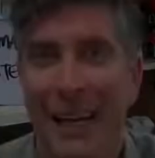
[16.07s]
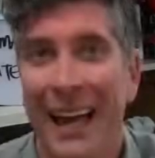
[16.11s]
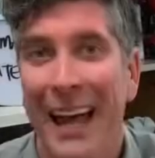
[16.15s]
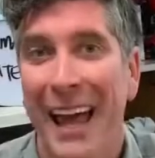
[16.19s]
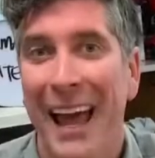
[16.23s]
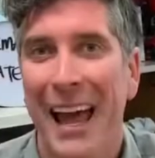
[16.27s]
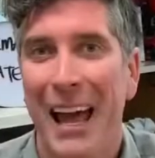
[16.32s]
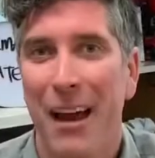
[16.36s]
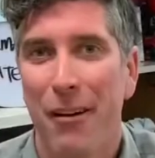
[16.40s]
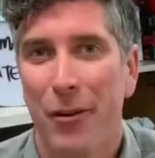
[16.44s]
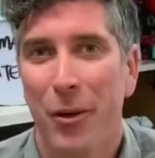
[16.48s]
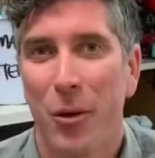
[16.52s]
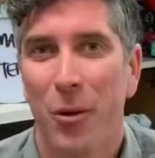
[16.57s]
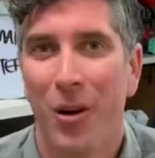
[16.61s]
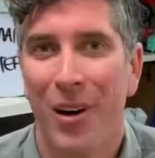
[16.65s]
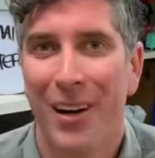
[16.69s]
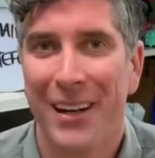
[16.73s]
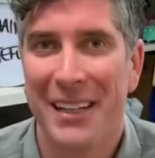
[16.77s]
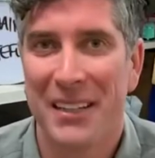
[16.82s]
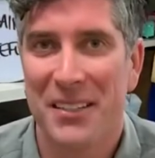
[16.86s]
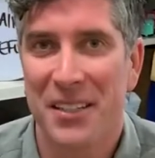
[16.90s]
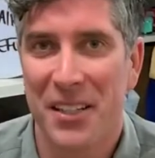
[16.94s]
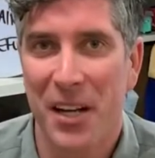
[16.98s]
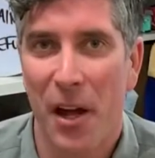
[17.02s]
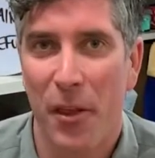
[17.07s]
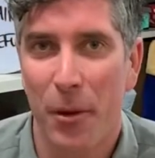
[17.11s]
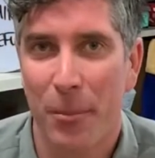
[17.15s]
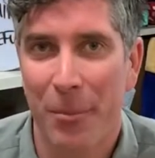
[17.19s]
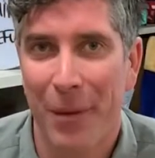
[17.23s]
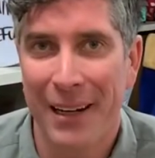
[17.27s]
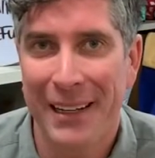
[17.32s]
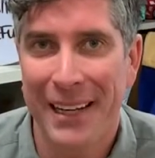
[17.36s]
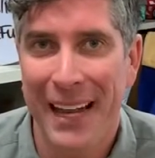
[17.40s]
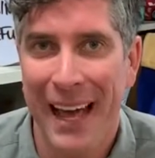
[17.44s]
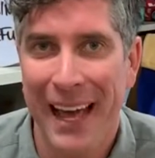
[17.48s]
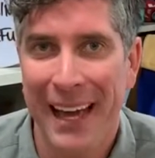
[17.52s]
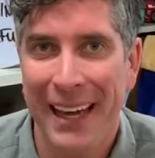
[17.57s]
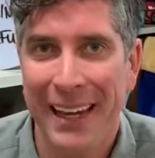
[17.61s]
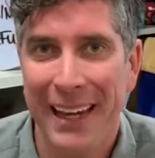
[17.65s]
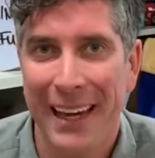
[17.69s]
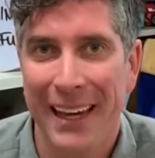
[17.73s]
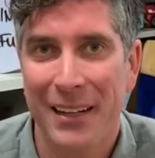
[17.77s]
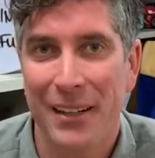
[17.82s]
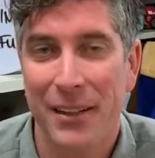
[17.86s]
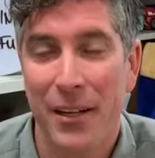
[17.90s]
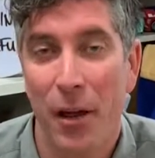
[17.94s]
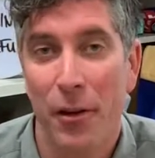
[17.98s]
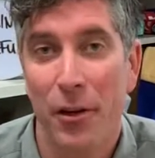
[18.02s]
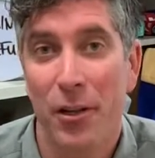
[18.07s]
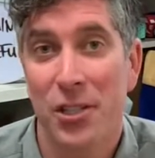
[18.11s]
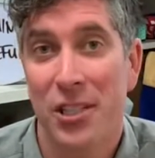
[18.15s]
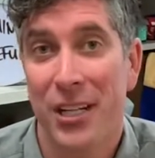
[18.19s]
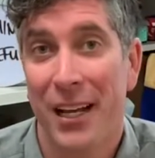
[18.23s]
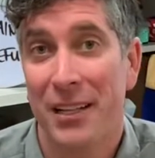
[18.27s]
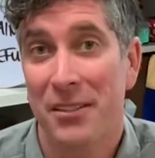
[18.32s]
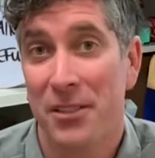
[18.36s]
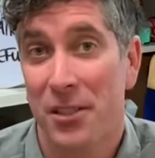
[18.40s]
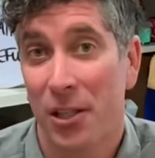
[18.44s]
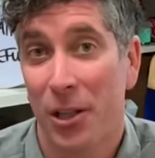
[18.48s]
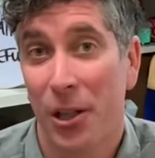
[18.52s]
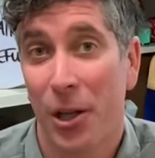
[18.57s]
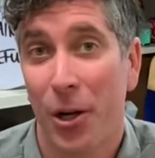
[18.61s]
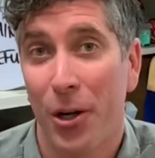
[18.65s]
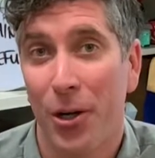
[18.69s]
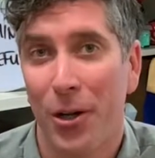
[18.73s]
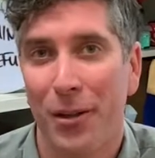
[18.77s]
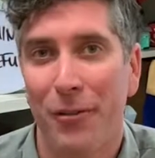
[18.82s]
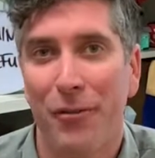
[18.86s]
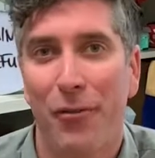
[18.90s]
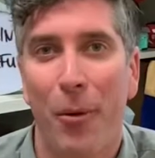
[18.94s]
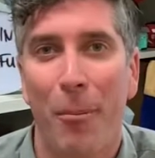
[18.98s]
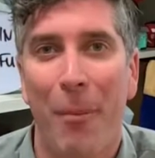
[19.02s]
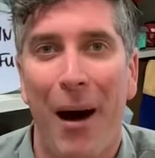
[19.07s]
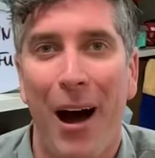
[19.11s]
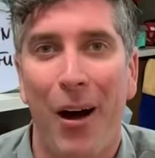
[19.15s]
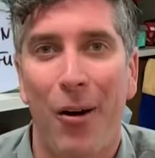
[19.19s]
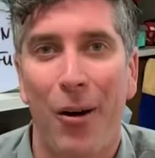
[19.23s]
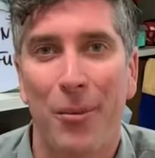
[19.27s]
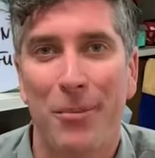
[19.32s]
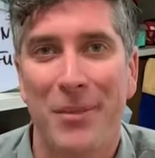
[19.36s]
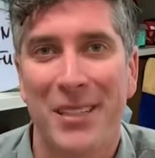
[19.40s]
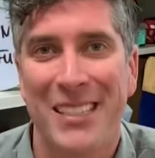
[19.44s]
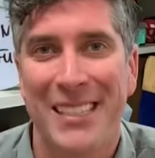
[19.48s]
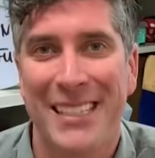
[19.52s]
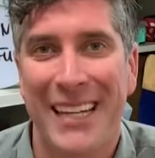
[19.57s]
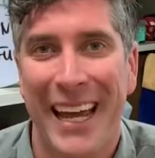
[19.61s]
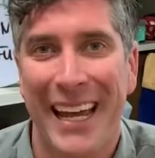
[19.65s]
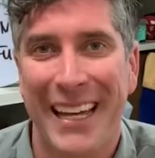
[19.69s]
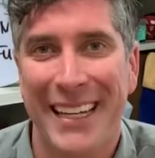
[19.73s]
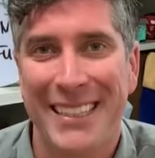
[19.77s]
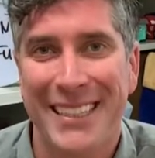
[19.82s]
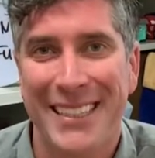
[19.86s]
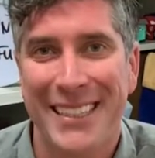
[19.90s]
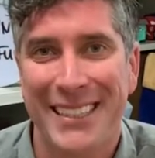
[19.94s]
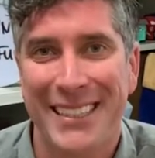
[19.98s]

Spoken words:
Hey everyone, it's another Monday and another chance to learn from our mistakes.